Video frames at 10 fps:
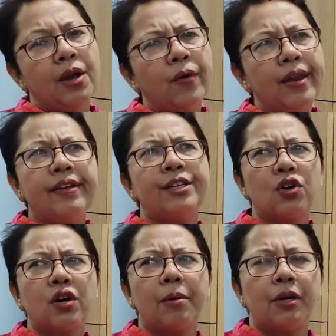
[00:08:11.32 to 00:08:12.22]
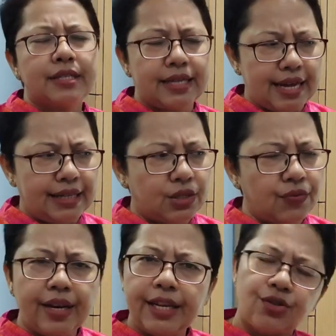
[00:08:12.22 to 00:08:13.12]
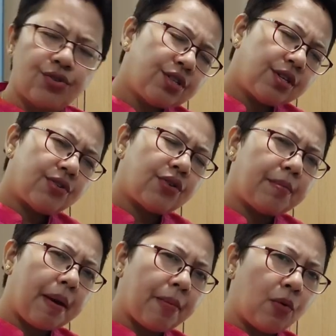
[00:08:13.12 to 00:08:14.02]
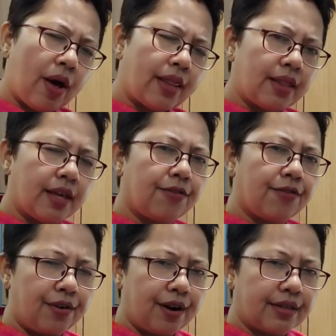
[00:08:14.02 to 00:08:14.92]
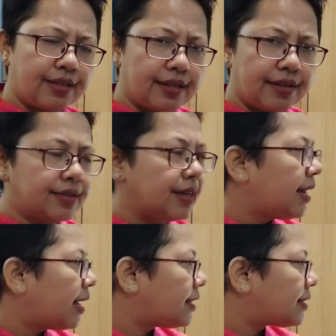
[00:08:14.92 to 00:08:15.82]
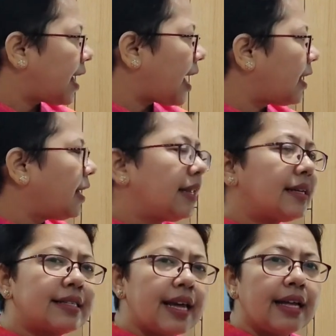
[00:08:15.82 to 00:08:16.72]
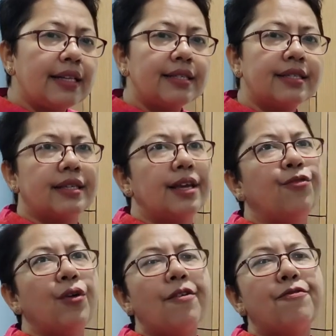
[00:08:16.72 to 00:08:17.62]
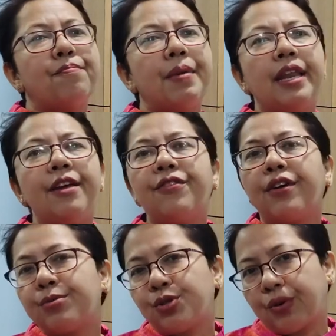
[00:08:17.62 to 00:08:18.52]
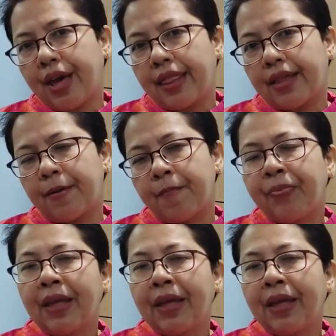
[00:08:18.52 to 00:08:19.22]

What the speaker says: Now, when we talk about tense, we need to just remember one thing for ourselves, is that the tense, if you have many verbs together,